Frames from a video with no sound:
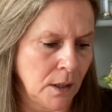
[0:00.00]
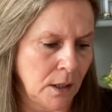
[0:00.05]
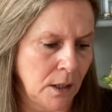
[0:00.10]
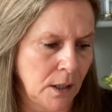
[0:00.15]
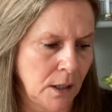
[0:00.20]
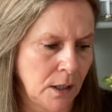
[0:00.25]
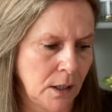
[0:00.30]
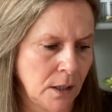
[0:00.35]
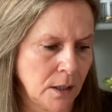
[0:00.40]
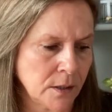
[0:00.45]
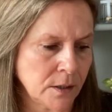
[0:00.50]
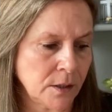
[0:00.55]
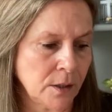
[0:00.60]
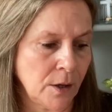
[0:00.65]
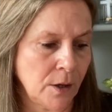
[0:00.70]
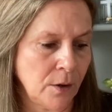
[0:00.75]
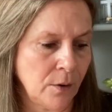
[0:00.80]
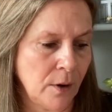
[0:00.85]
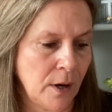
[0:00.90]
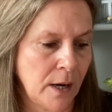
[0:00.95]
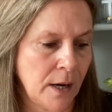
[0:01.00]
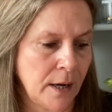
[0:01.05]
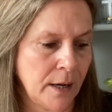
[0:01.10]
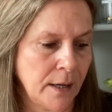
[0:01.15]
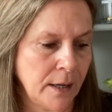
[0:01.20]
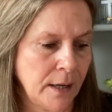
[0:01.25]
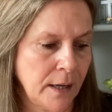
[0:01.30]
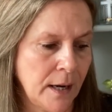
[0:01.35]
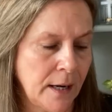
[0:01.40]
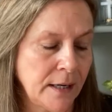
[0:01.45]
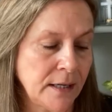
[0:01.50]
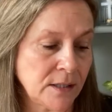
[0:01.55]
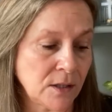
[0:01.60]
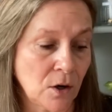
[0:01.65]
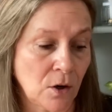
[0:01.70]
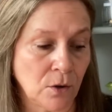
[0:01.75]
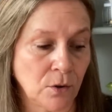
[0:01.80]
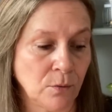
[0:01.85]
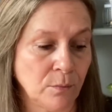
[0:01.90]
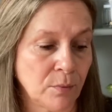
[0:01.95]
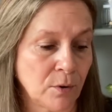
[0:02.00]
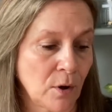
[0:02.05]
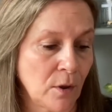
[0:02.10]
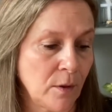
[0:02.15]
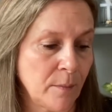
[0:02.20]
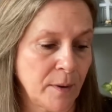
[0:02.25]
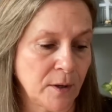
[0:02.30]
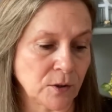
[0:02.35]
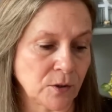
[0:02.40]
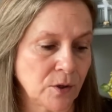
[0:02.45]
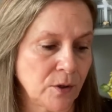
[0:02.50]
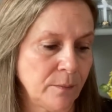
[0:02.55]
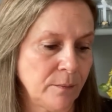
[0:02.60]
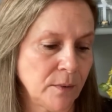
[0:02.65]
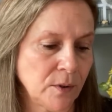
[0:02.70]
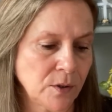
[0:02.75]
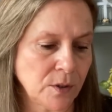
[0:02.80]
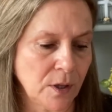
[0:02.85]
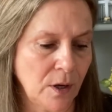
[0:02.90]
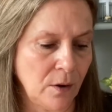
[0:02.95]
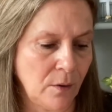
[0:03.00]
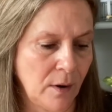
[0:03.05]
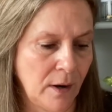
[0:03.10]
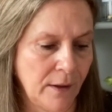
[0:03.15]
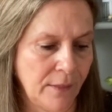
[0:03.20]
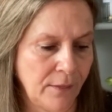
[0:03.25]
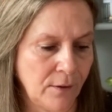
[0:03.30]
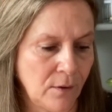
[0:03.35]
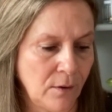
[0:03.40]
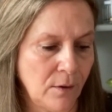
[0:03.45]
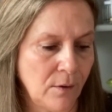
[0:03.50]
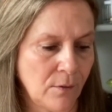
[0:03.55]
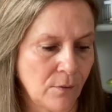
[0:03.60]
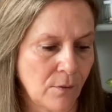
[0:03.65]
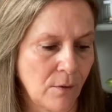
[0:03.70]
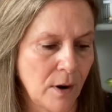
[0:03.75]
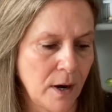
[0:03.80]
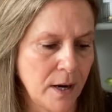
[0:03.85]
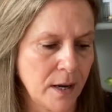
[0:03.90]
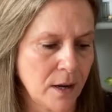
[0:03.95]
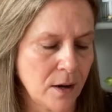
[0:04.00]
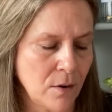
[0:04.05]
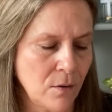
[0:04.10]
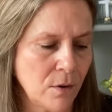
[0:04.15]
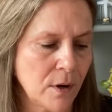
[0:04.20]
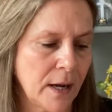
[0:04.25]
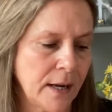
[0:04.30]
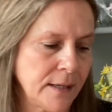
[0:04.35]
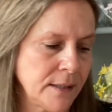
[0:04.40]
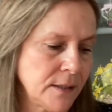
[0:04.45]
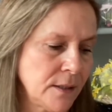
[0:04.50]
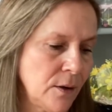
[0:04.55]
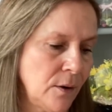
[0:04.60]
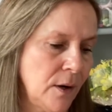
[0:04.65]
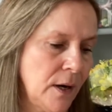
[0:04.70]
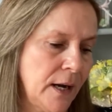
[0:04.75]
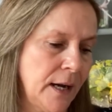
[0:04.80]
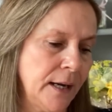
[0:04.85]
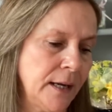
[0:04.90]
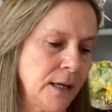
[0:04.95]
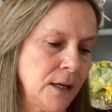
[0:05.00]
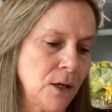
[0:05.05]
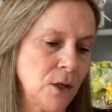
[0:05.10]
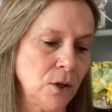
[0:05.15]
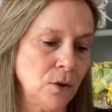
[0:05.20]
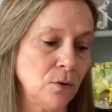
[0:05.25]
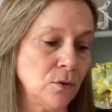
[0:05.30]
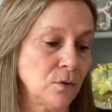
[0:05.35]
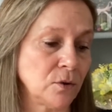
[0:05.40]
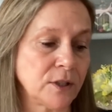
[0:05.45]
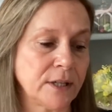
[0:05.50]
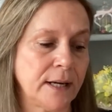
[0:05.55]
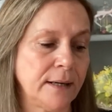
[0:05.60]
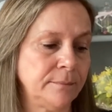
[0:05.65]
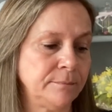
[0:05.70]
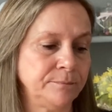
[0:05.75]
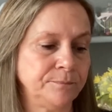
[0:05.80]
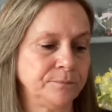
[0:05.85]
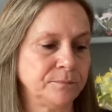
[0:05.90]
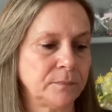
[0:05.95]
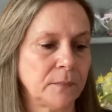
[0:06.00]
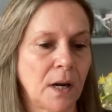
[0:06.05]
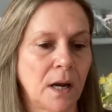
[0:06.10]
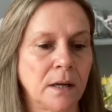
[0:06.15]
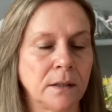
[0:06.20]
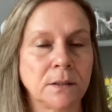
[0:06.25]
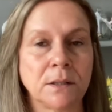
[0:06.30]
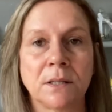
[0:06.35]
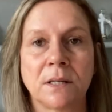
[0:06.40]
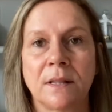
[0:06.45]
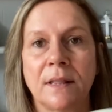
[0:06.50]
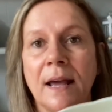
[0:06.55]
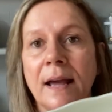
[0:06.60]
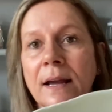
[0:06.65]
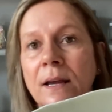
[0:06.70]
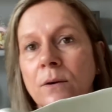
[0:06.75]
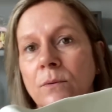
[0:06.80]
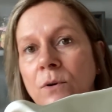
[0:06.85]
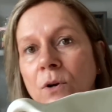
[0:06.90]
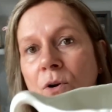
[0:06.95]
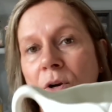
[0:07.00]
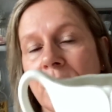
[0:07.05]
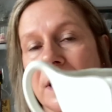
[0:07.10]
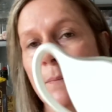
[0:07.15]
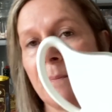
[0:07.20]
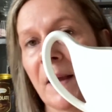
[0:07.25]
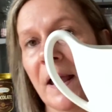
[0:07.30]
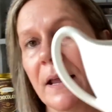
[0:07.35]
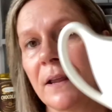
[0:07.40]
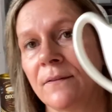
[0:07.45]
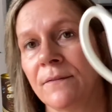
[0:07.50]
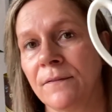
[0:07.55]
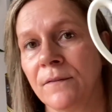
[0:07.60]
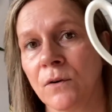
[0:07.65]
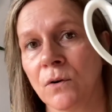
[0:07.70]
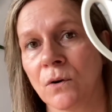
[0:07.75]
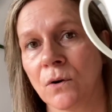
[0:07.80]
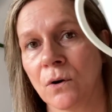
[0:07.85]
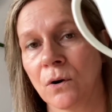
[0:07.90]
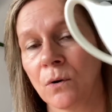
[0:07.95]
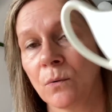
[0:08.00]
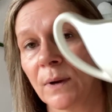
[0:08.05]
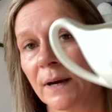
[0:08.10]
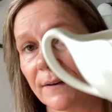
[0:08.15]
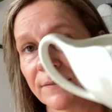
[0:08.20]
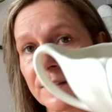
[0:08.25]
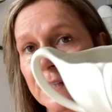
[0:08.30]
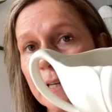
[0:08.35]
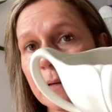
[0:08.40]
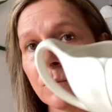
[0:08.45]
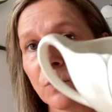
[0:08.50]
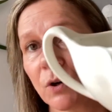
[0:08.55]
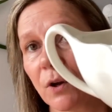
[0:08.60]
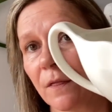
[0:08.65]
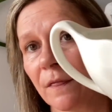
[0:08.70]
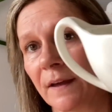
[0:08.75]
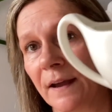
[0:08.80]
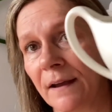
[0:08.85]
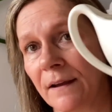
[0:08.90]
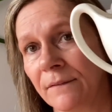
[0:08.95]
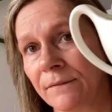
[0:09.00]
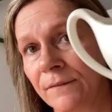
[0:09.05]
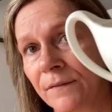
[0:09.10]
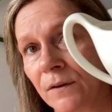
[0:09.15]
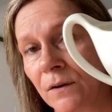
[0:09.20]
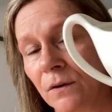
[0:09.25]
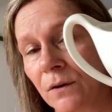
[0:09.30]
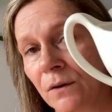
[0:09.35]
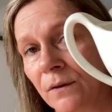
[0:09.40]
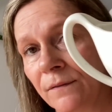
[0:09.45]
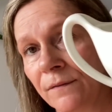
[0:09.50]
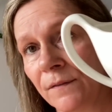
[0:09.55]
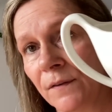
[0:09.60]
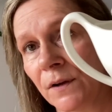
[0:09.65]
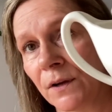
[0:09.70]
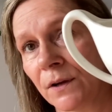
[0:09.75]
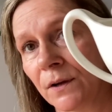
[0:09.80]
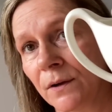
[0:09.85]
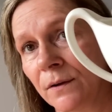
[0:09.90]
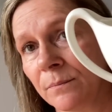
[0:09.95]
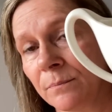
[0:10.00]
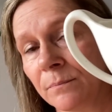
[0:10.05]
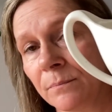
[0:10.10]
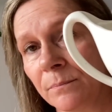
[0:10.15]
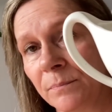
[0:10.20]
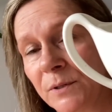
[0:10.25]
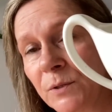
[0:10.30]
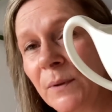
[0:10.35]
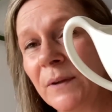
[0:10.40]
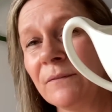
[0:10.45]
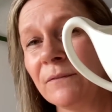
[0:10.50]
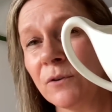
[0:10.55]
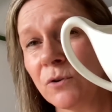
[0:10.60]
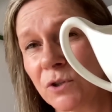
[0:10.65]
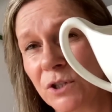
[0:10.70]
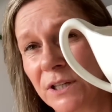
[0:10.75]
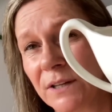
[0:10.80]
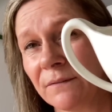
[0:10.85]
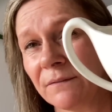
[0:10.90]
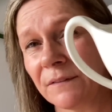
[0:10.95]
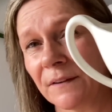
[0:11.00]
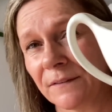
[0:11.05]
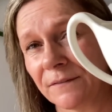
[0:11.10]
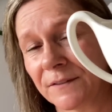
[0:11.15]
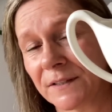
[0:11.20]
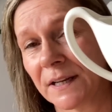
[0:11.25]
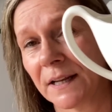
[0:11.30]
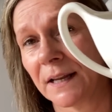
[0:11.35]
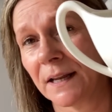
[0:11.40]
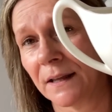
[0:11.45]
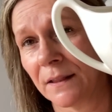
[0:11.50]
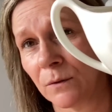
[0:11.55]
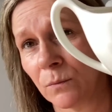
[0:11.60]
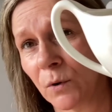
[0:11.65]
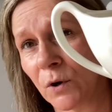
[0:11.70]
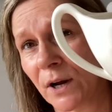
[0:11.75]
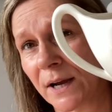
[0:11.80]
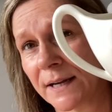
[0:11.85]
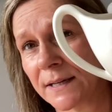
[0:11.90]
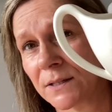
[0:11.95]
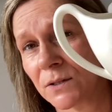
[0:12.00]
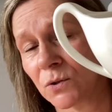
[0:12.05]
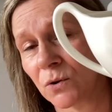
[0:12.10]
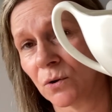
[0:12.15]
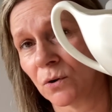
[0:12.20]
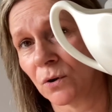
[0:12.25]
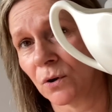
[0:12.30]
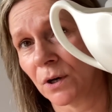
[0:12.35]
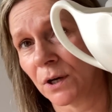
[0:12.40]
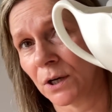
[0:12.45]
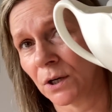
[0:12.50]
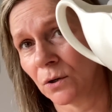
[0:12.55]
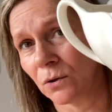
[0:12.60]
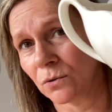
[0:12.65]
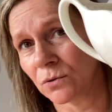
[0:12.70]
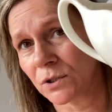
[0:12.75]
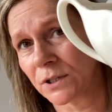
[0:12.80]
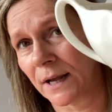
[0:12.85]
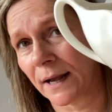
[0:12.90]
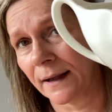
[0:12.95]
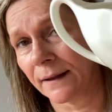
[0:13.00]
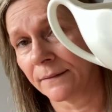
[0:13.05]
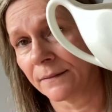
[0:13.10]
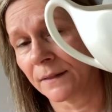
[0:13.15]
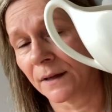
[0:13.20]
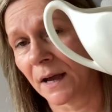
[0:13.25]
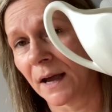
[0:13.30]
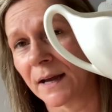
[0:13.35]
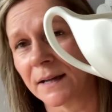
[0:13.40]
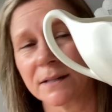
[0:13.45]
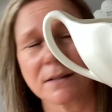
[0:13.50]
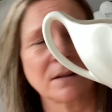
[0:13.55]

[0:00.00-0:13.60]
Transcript: and it's got a number on the bottom. So I thought, right, okay. So I Googled it, and they're going on eBay for, well, I've seen one on there for between 40 and 50. The one I saw and looked at that